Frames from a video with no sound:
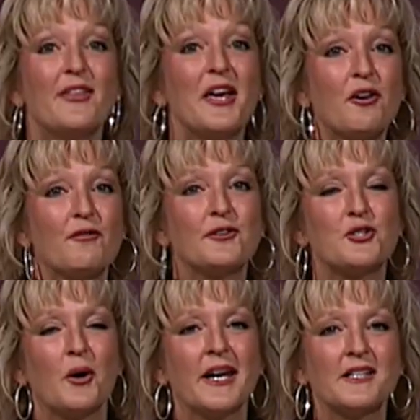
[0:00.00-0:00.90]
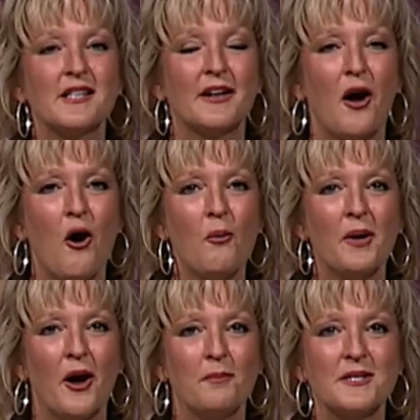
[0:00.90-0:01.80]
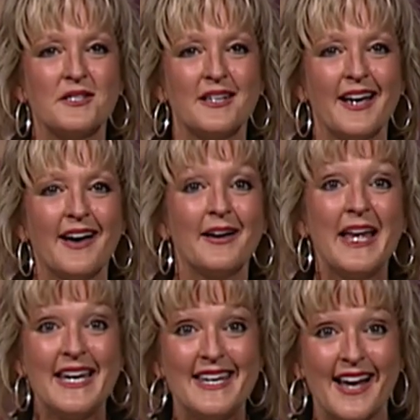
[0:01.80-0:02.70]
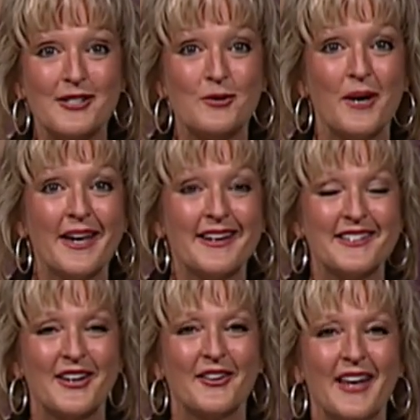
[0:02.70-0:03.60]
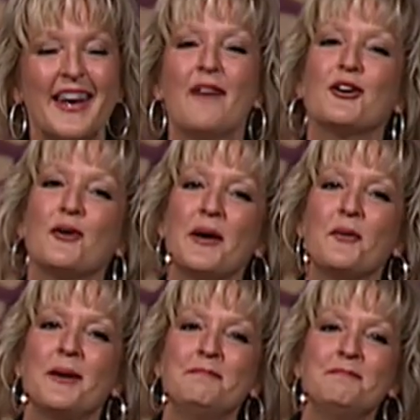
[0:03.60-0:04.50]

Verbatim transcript: Thank you for joining us at home. We hope to see you next week. Until then, have a great one.